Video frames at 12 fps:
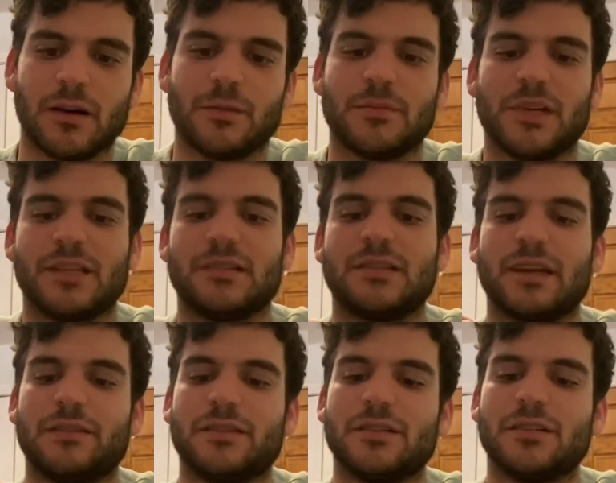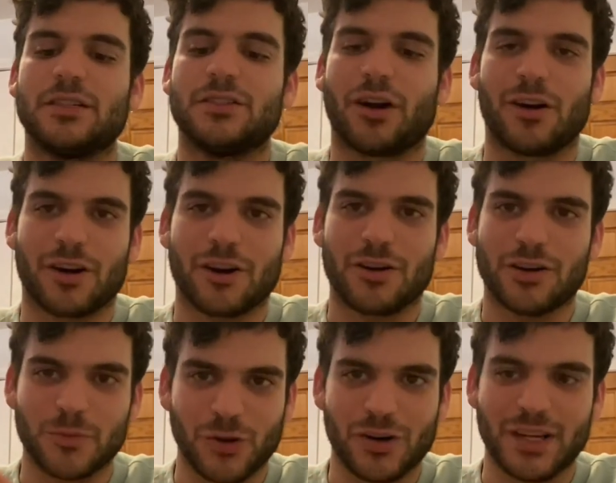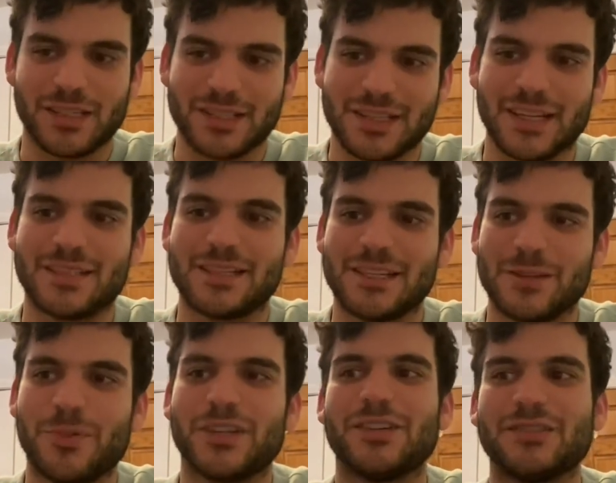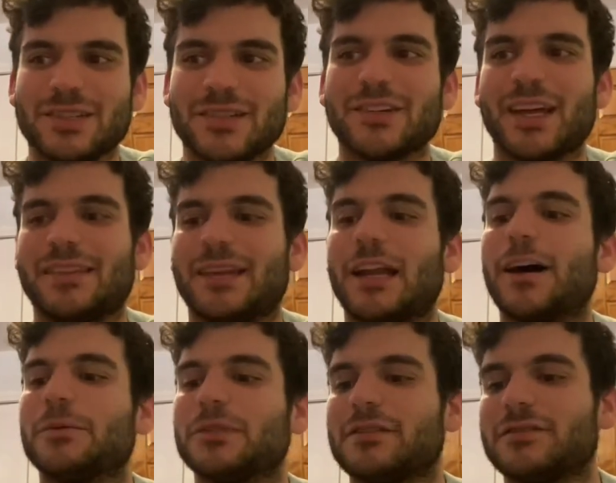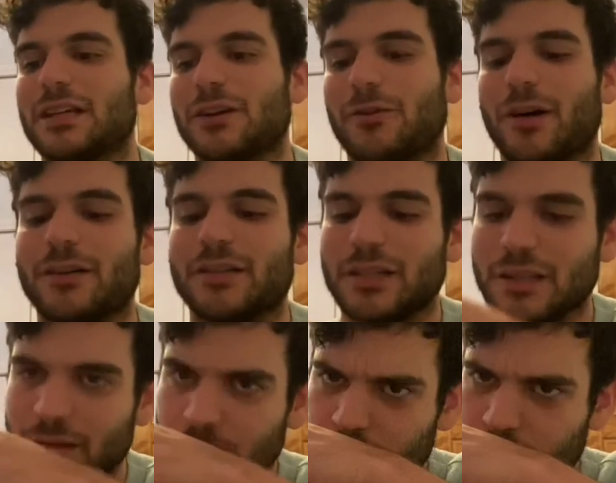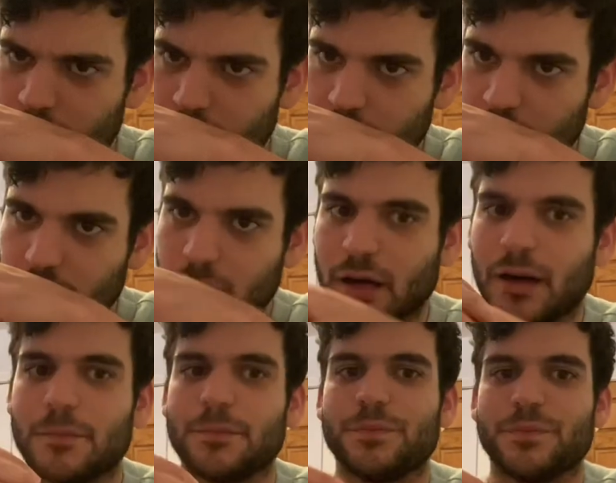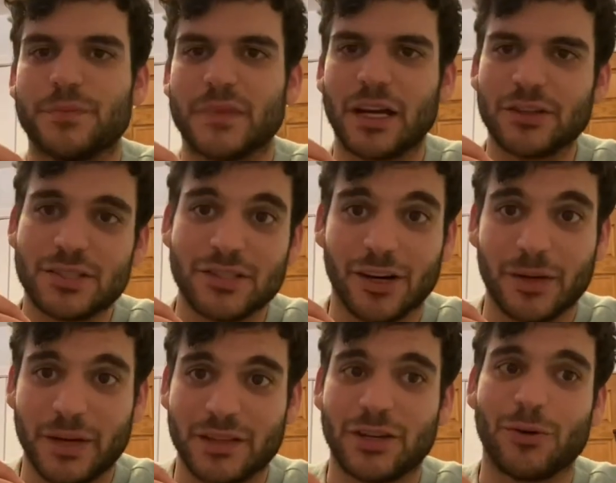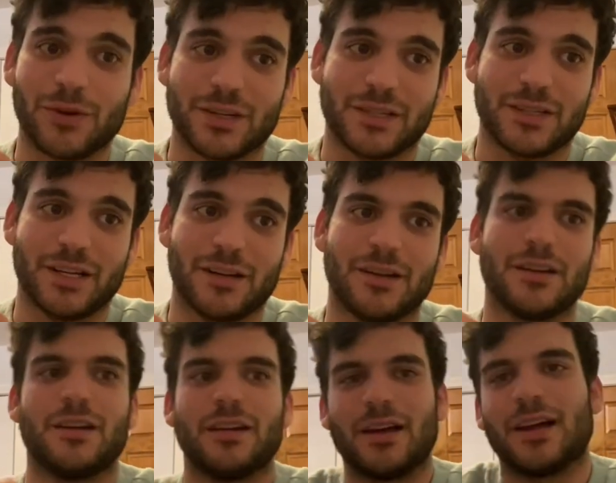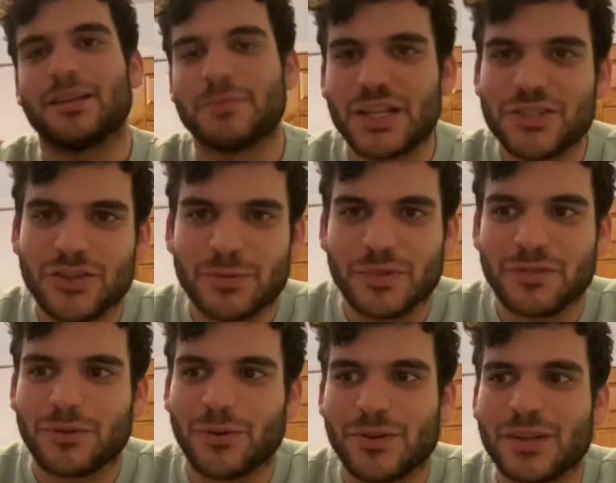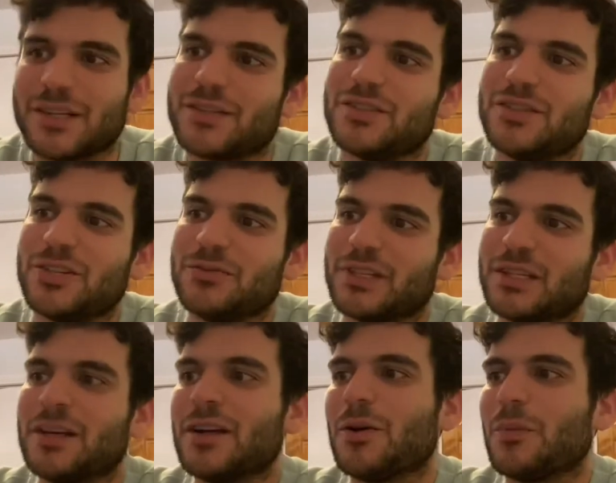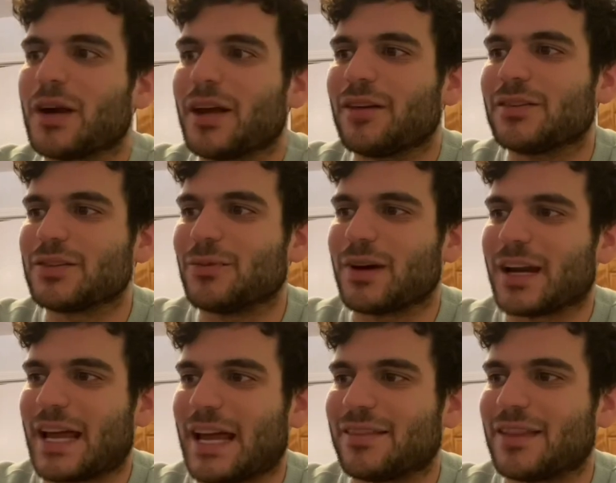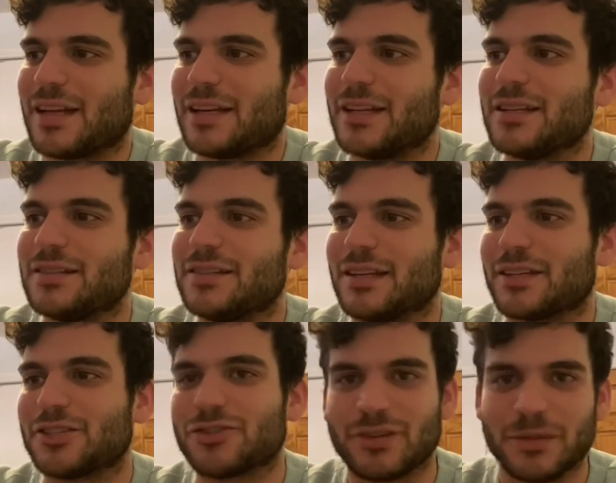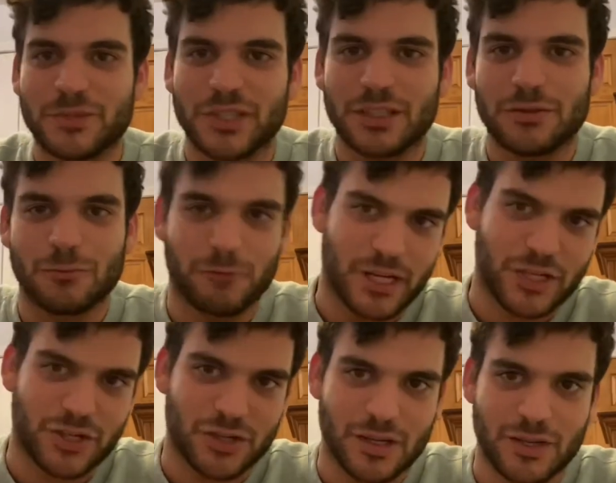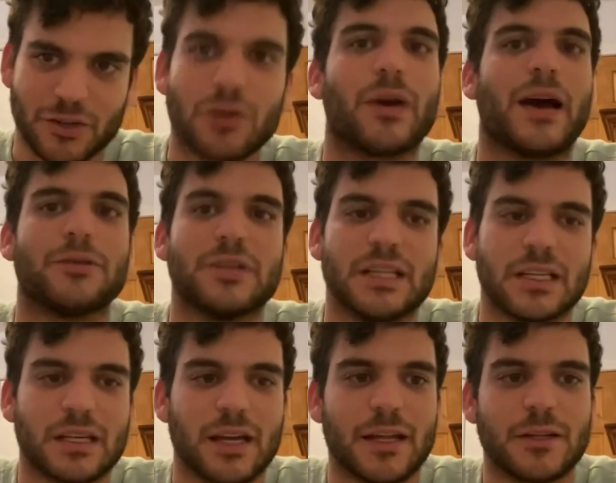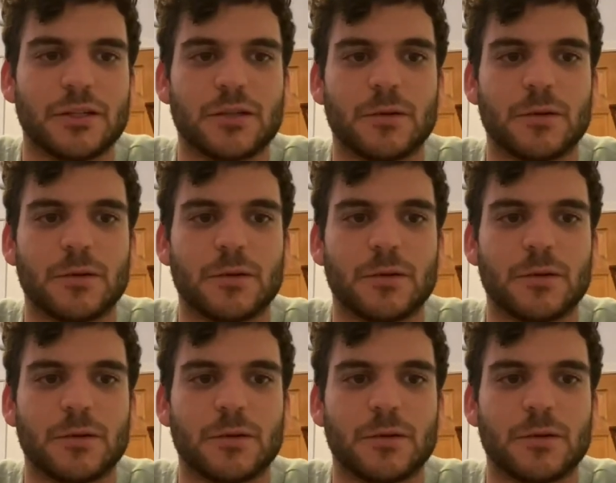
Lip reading: It's definitely darker and more incense-y, but you still get that uplifting quality. Now let's talk about the orris in here. I mentioned before that it's dewy, but I also want to add that it is extremely rich and grounding and